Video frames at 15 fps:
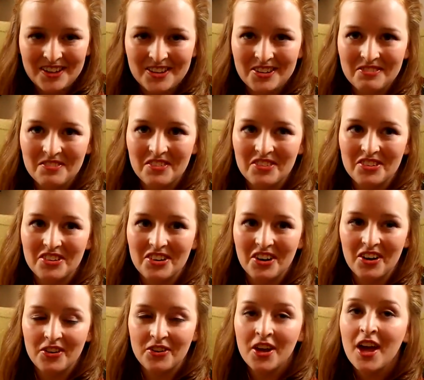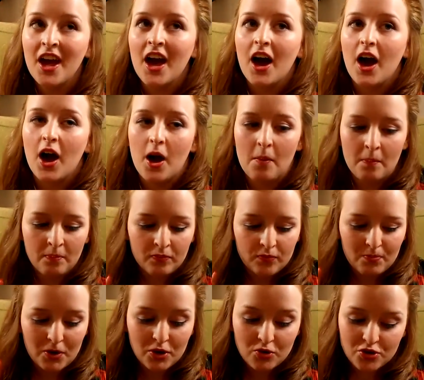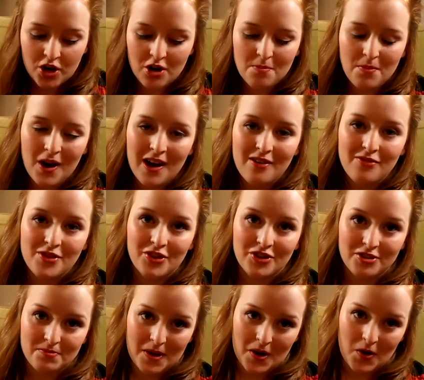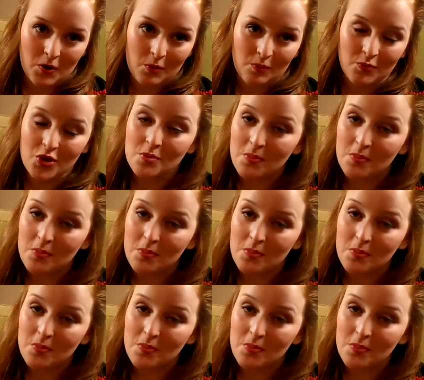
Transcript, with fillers: it's almost gone. But you don't buy it for the smell,